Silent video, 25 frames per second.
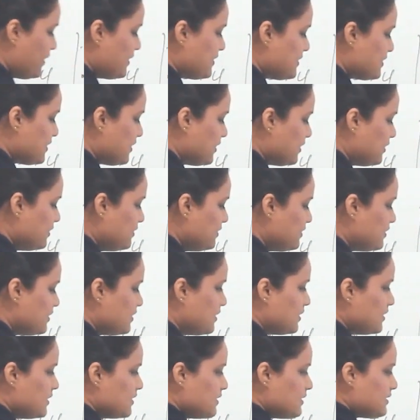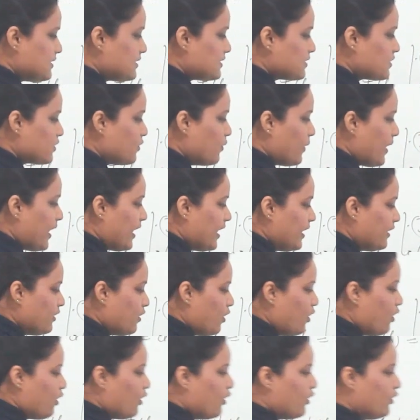is a
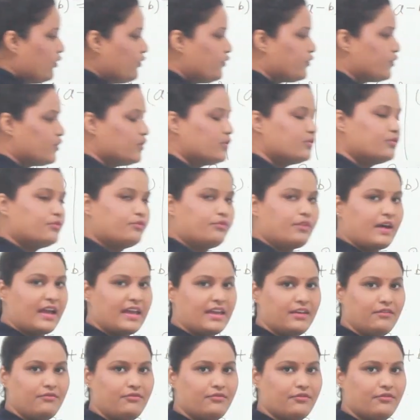square of 5,